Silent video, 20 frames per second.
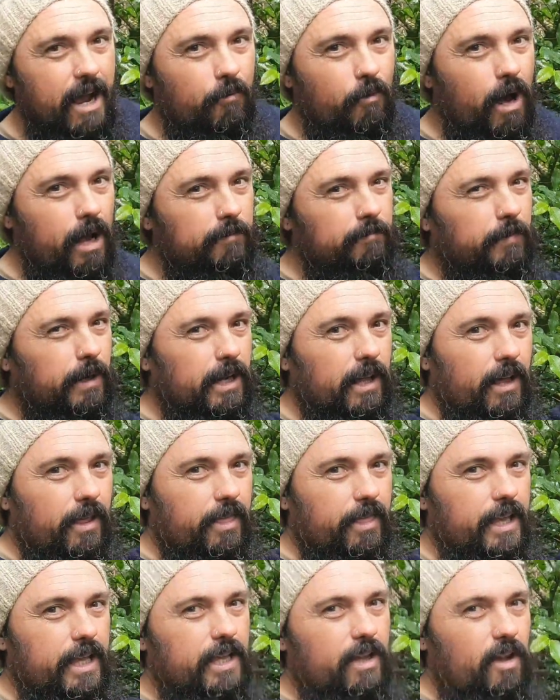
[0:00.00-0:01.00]
that one, but I
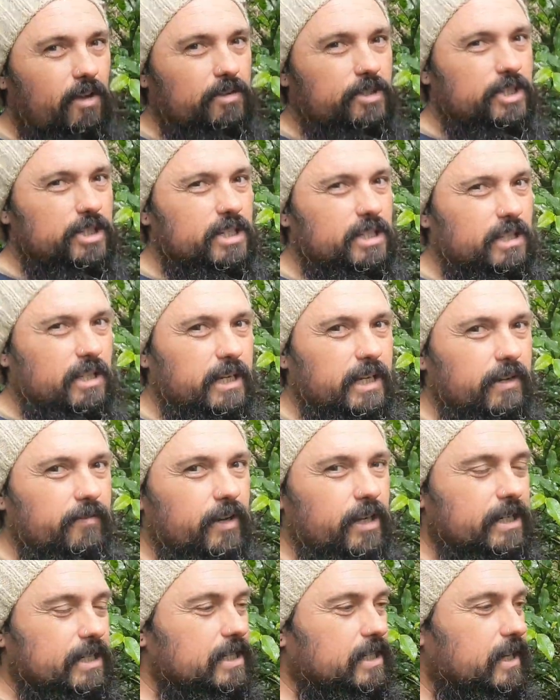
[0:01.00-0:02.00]
think I'll just leave
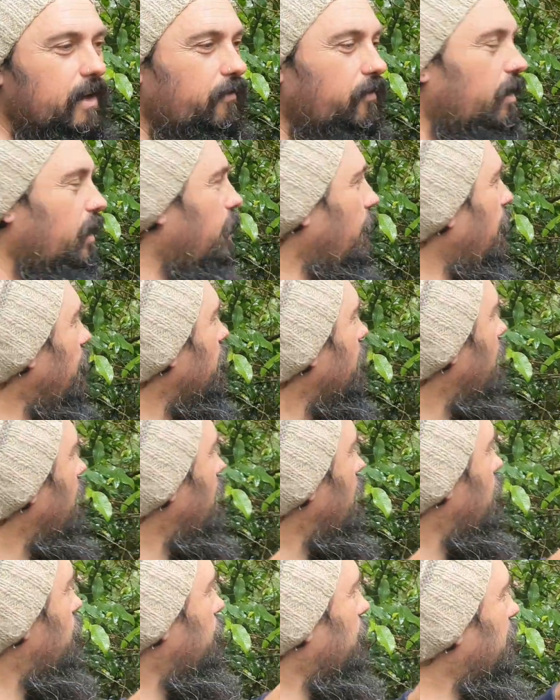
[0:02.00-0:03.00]
it and stuff like that
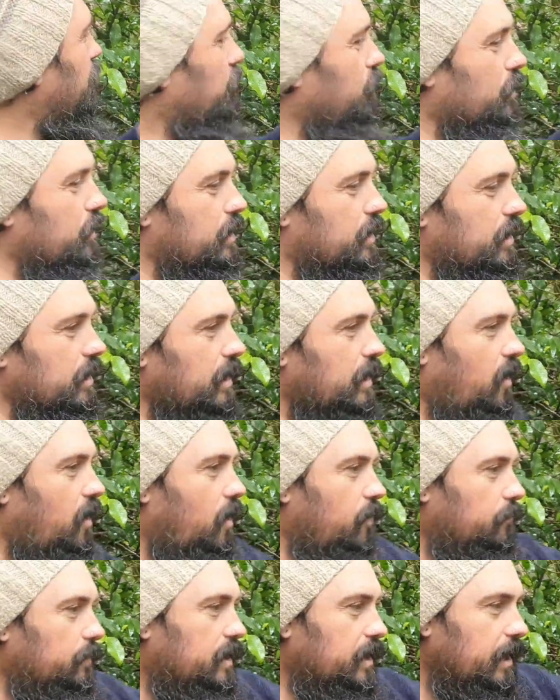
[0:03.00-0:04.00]
because
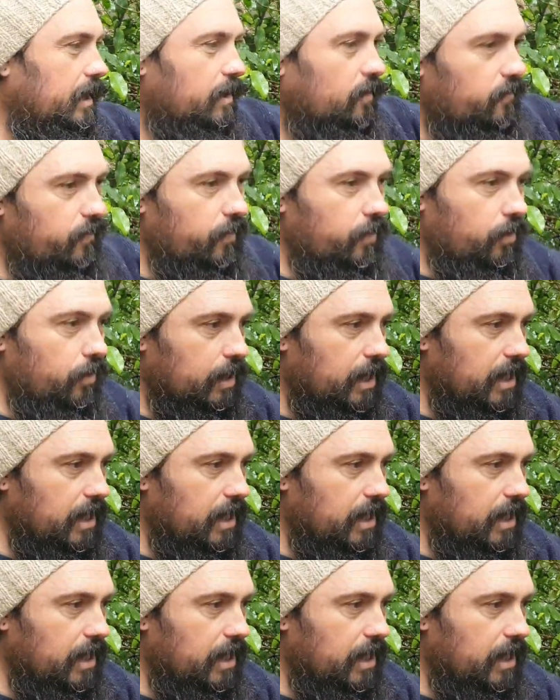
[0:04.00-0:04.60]
I'm seeing a few